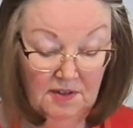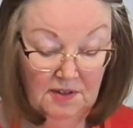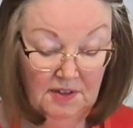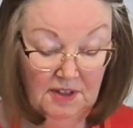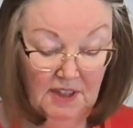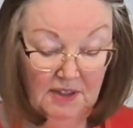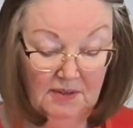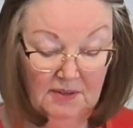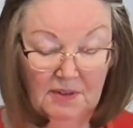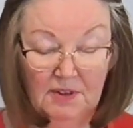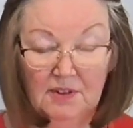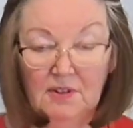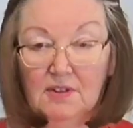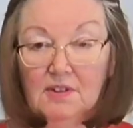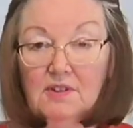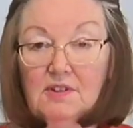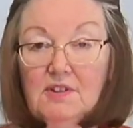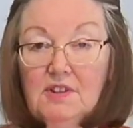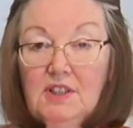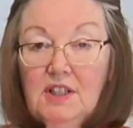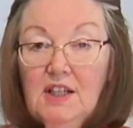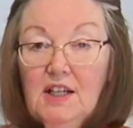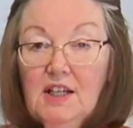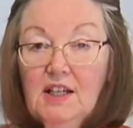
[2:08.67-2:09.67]
now we're going
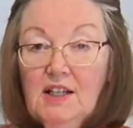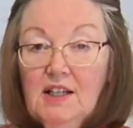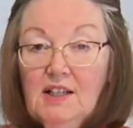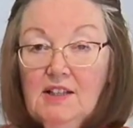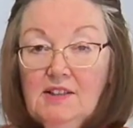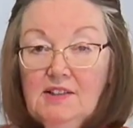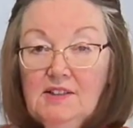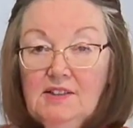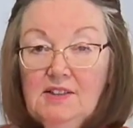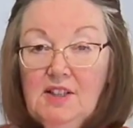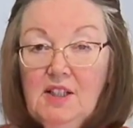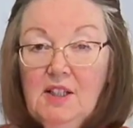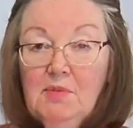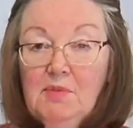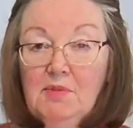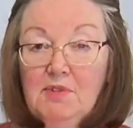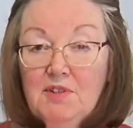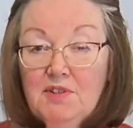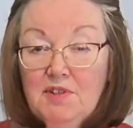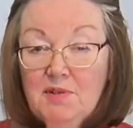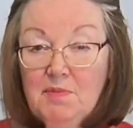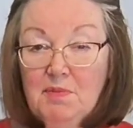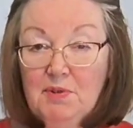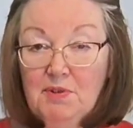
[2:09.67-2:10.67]
to add a
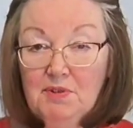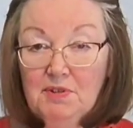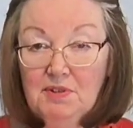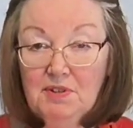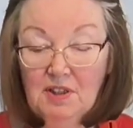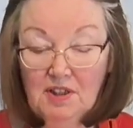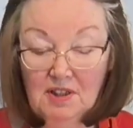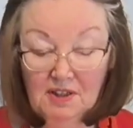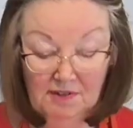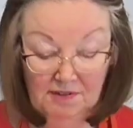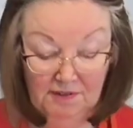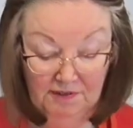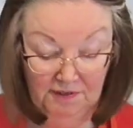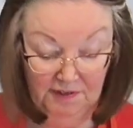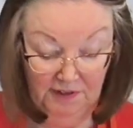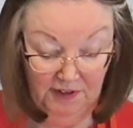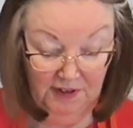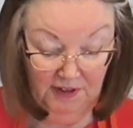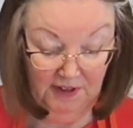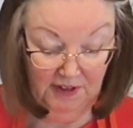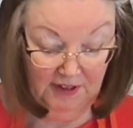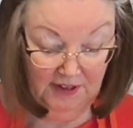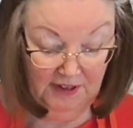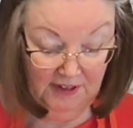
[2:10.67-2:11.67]
tablespoon of
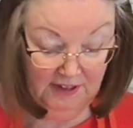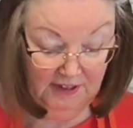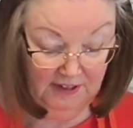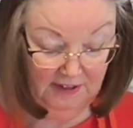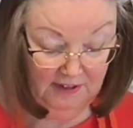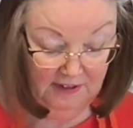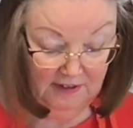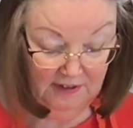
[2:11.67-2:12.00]
vanilla,